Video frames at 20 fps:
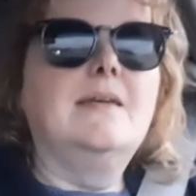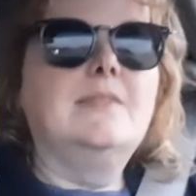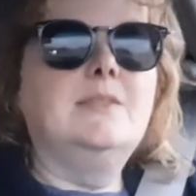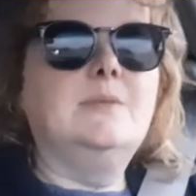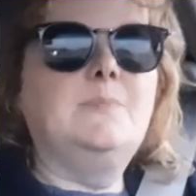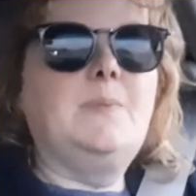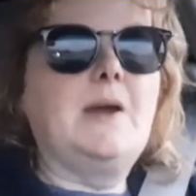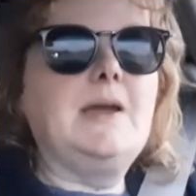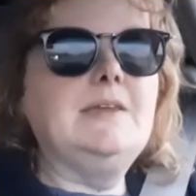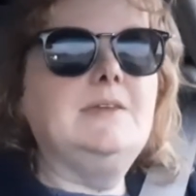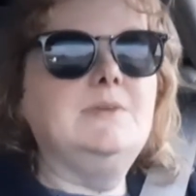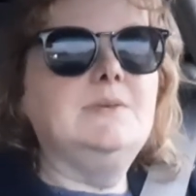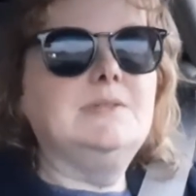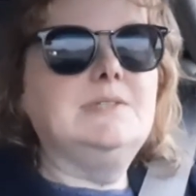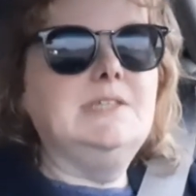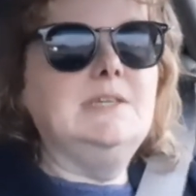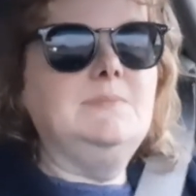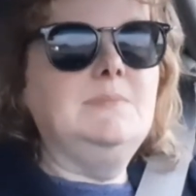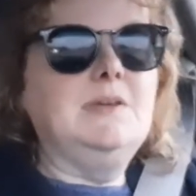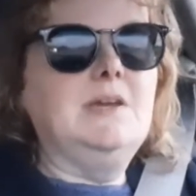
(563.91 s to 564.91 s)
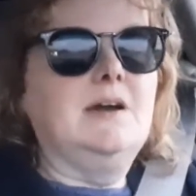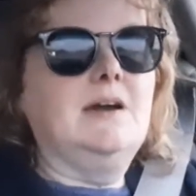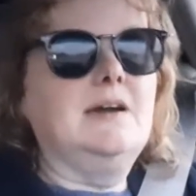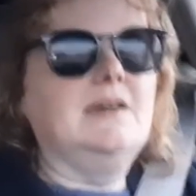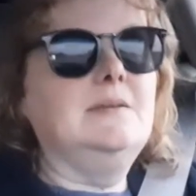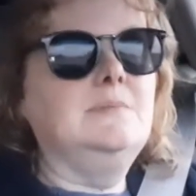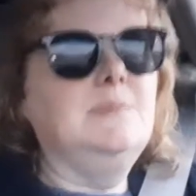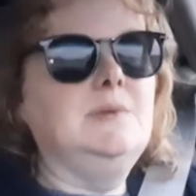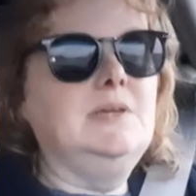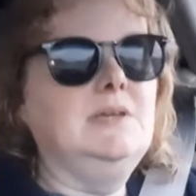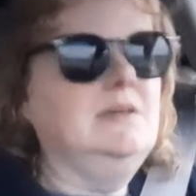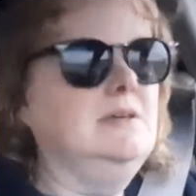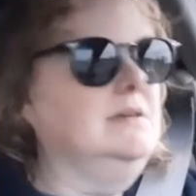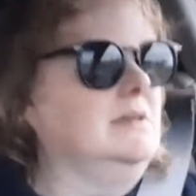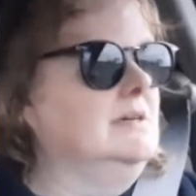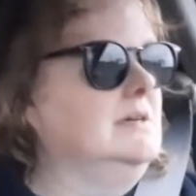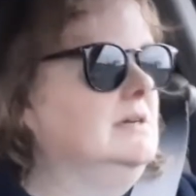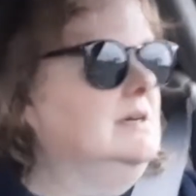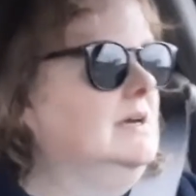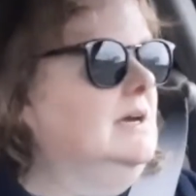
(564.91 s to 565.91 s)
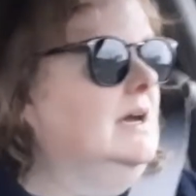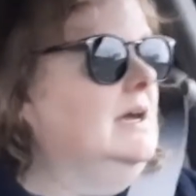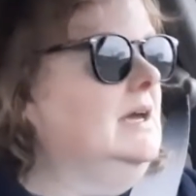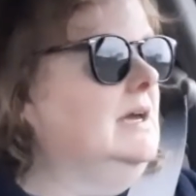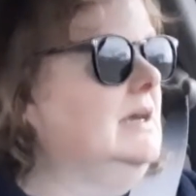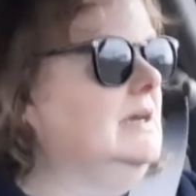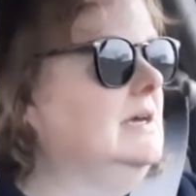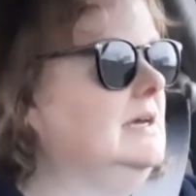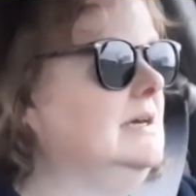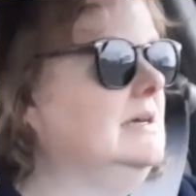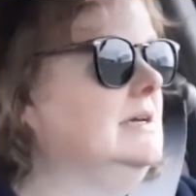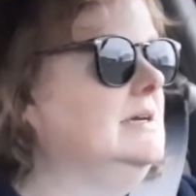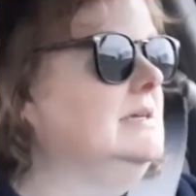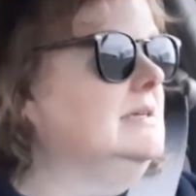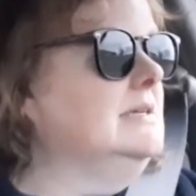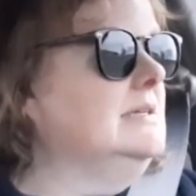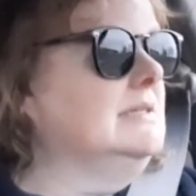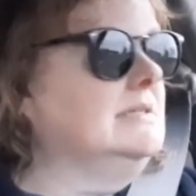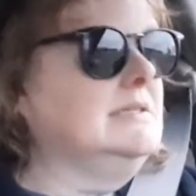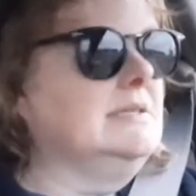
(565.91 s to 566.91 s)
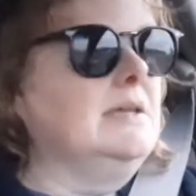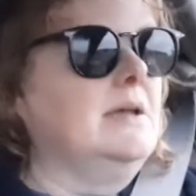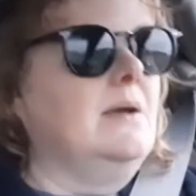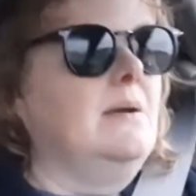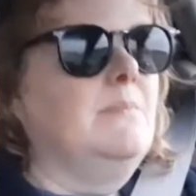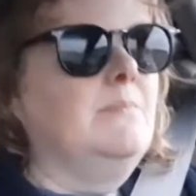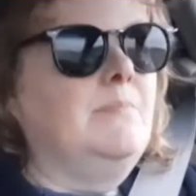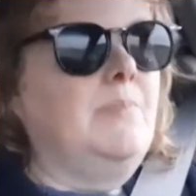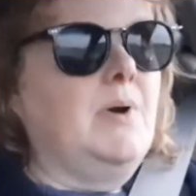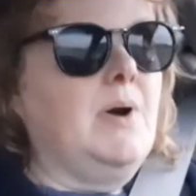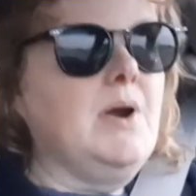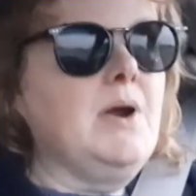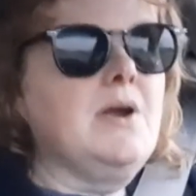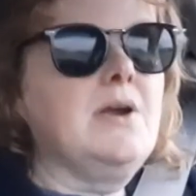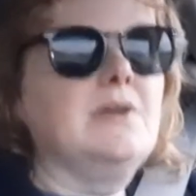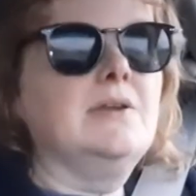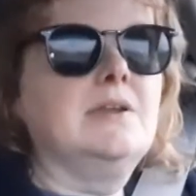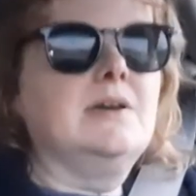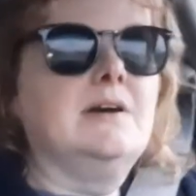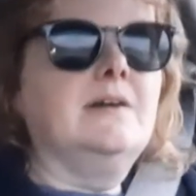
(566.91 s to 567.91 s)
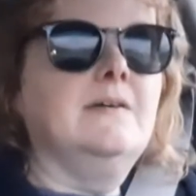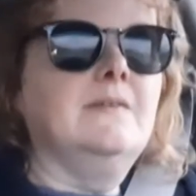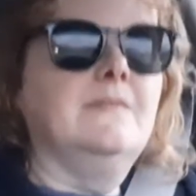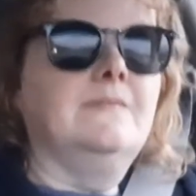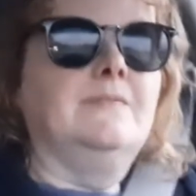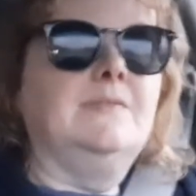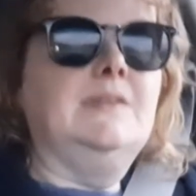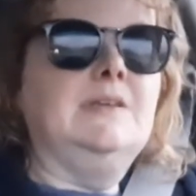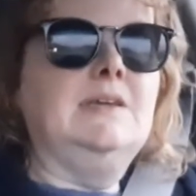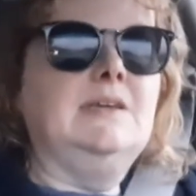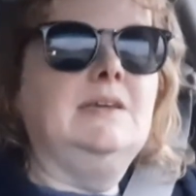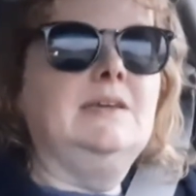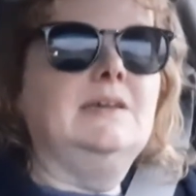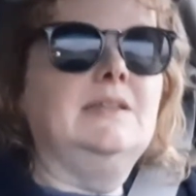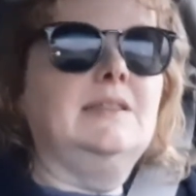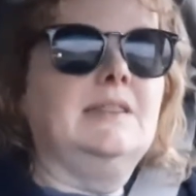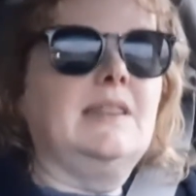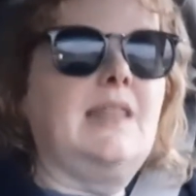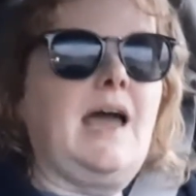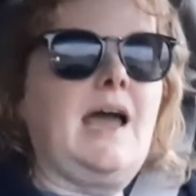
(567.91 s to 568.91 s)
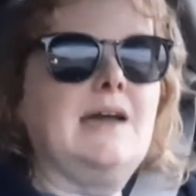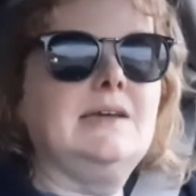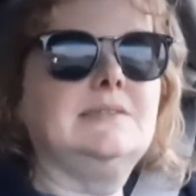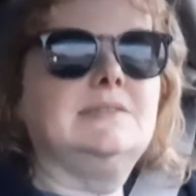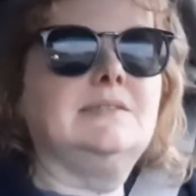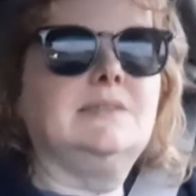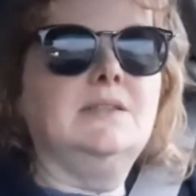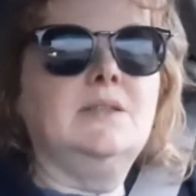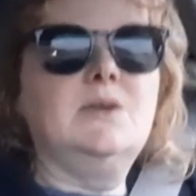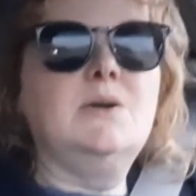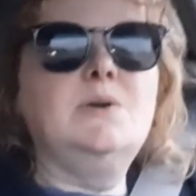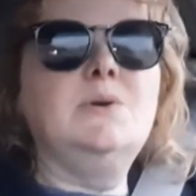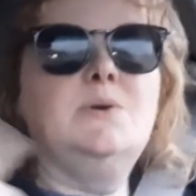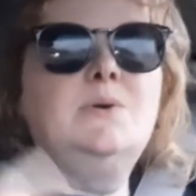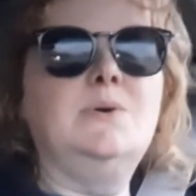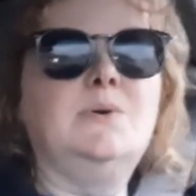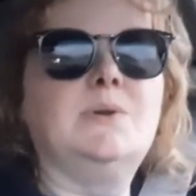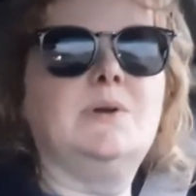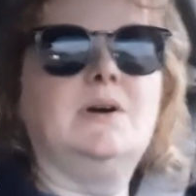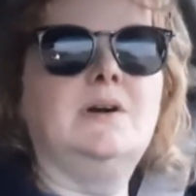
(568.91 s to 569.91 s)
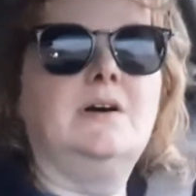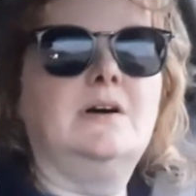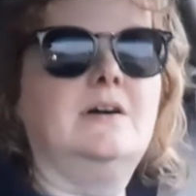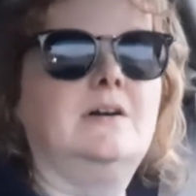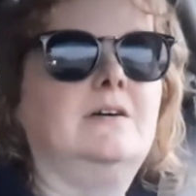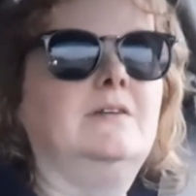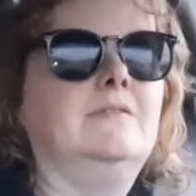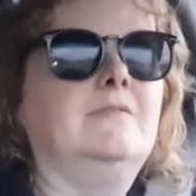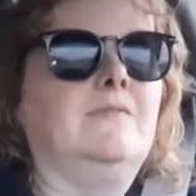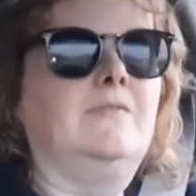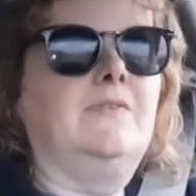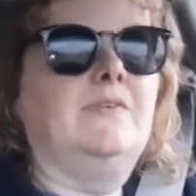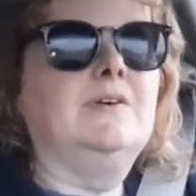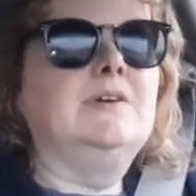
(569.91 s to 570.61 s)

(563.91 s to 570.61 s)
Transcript: The bike you see behind me is part of the last load of